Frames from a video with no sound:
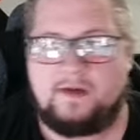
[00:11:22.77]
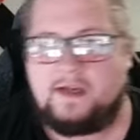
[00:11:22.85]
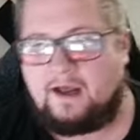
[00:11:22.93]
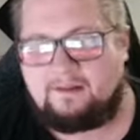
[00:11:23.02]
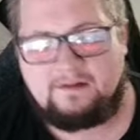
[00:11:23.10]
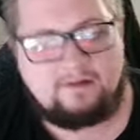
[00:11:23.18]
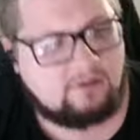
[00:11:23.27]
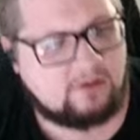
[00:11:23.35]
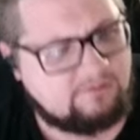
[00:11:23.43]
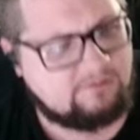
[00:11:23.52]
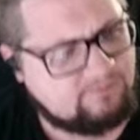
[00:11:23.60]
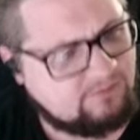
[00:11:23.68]
I think they're looking
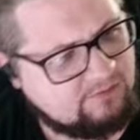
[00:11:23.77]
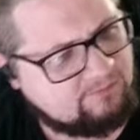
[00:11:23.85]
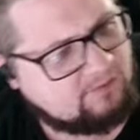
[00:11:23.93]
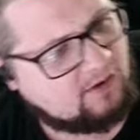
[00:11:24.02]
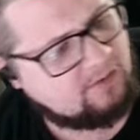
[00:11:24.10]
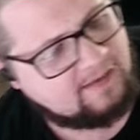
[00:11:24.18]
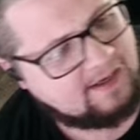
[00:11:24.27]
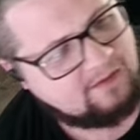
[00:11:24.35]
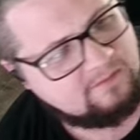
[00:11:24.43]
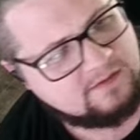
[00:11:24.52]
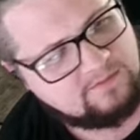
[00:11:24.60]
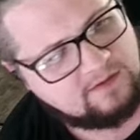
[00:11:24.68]
to fully farm down
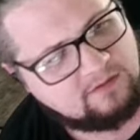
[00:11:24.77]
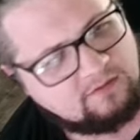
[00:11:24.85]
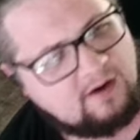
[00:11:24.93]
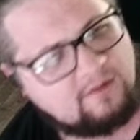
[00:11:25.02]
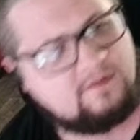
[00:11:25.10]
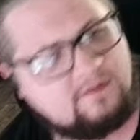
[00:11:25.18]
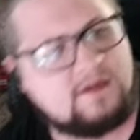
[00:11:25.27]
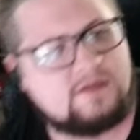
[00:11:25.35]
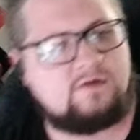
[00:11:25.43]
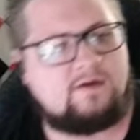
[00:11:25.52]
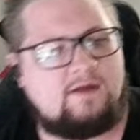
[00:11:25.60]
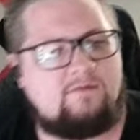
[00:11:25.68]
this Vigoroth,
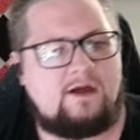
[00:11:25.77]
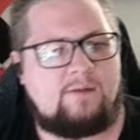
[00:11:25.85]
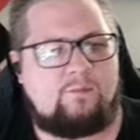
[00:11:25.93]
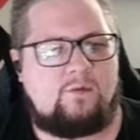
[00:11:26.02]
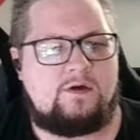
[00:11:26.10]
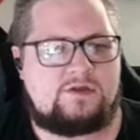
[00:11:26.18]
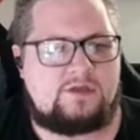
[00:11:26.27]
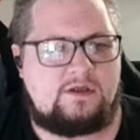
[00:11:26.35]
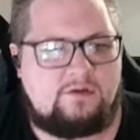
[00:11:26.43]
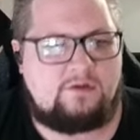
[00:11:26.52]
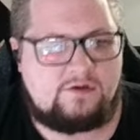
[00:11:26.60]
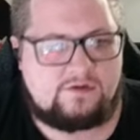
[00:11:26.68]
so giving up one
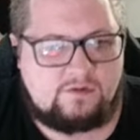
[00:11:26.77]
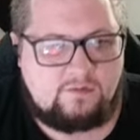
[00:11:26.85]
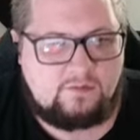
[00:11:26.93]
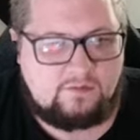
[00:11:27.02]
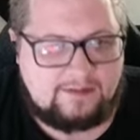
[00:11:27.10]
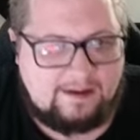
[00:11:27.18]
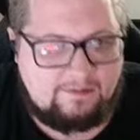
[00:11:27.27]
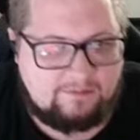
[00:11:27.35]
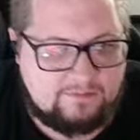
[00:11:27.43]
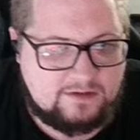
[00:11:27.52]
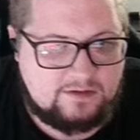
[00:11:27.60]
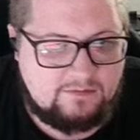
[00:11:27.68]
shield here is going to allow
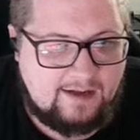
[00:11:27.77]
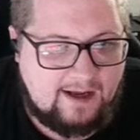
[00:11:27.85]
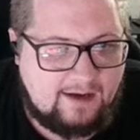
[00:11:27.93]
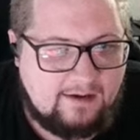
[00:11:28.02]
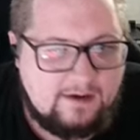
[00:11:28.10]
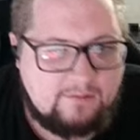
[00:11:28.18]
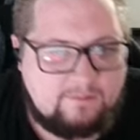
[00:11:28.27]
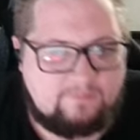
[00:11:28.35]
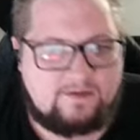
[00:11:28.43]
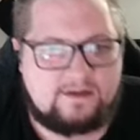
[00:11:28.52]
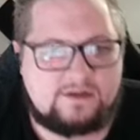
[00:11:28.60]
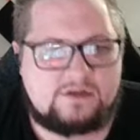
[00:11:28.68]
them to do that. But
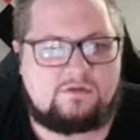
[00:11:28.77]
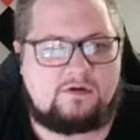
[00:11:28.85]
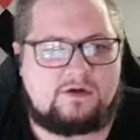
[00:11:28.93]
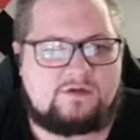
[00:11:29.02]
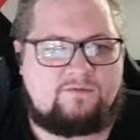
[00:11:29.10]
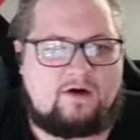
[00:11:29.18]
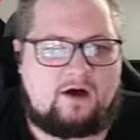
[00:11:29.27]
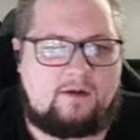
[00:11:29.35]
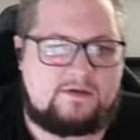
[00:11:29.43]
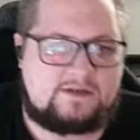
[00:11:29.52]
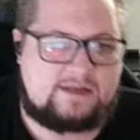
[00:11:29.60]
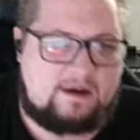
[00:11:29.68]
Venusaur's farm
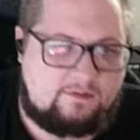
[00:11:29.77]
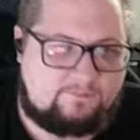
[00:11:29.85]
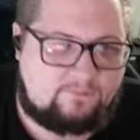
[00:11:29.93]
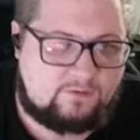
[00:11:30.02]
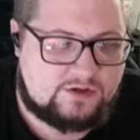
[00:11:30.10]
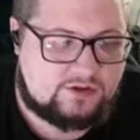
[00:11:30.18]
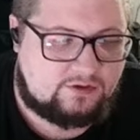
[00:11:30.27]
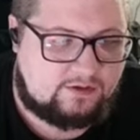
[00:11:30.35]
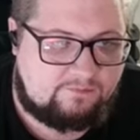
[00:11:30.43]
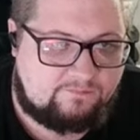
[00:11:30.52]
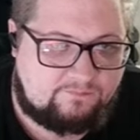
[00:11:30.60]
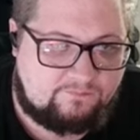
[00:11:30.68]
is now, unfortunately,
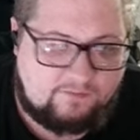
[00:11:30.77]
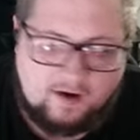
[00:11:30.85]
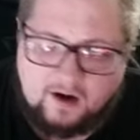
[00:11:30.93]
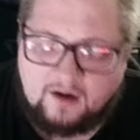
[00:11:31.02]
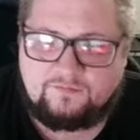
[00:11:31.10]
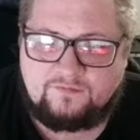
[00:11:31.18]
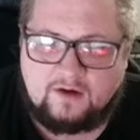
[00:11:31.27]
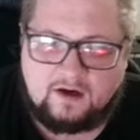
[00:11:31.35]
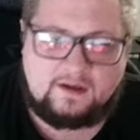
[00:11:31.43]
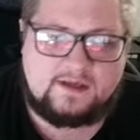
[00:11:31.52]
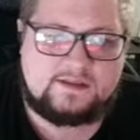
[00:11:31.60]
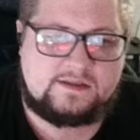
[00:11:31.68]
far, far
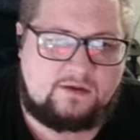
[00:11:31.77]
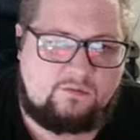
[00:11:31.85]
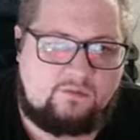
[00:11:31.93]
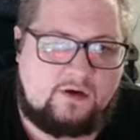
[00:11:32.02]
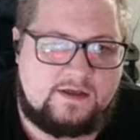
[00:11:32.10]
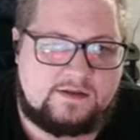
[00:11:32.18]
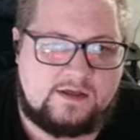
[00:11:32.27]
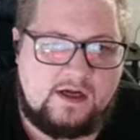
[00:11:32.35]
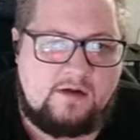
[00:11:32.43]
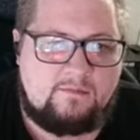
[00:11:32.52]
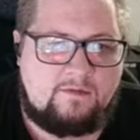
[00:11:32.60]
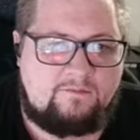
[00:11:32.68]
less than it was.
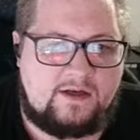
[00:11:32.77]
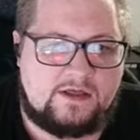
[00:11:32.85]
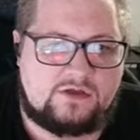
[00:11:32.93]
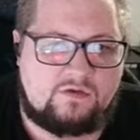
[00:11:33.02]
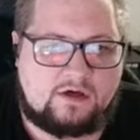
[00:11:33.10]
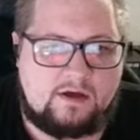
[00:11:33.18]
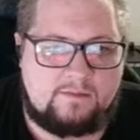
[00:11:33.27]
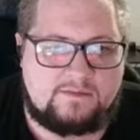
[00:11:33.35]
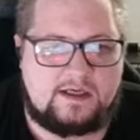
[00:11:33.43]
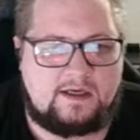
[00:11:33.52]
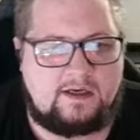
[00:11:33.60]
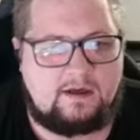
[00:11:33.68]
But Venusaur comes
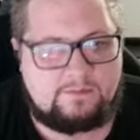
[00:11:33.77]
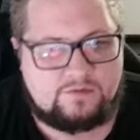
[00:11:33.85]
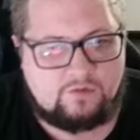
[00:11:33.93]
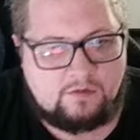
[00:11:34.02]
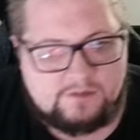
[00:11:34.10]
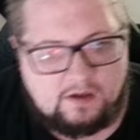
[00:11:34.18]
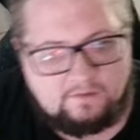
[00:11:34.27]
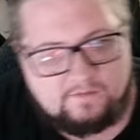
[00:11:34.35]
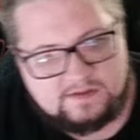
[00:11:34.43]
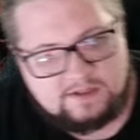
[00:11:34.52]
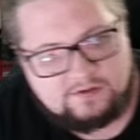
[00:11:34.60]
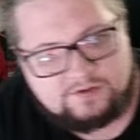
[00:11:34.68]
in and it absorbs all this
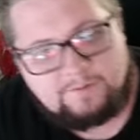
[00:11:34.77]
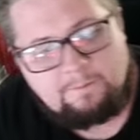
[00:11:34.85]
energy.